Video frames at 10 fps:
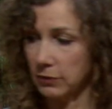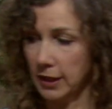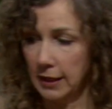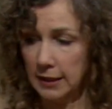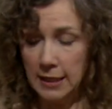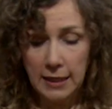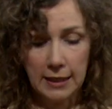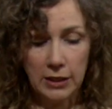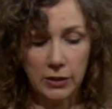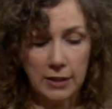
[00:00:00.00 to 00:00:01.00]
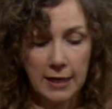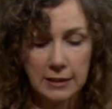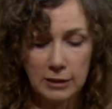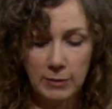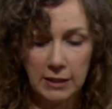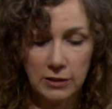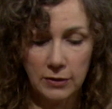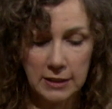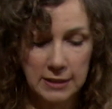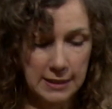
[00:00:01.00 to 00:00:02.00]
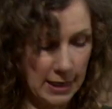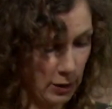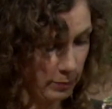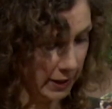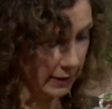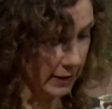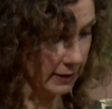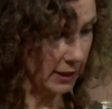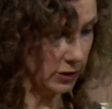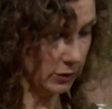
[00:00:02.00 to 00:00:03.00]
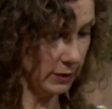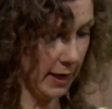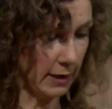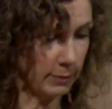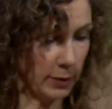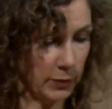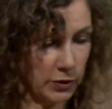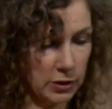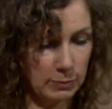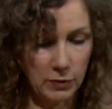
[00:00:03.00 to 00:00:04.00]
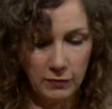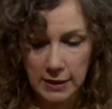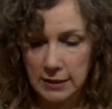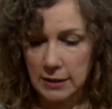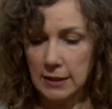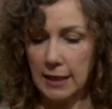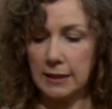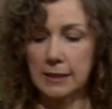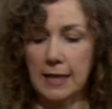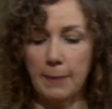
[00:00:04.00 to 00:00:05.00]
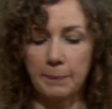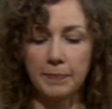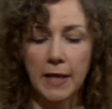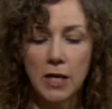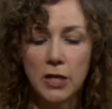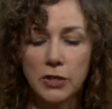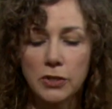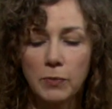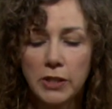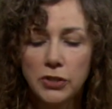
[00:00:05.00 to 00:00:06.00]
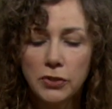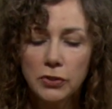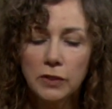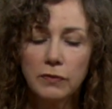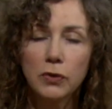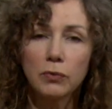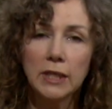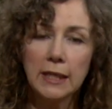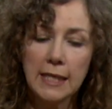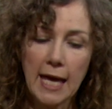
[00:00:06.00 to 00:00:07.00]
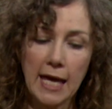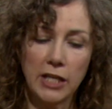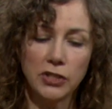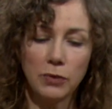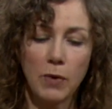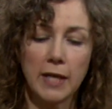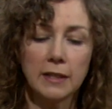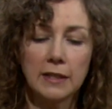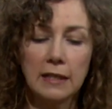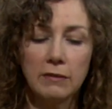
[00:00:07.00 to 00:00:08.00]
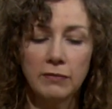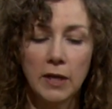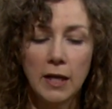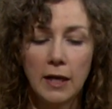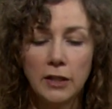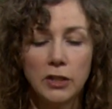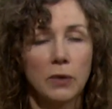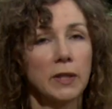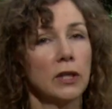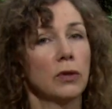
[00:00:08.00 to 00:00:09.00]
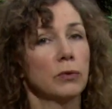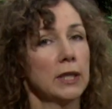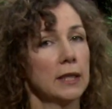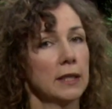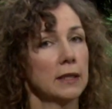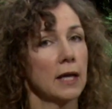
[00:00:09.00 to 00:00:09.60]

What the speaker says: right here next to me, so you can see how big that they do get. But we'll just move on to the next step. So once you sort of green the edge, you want to leave, you don't want to green it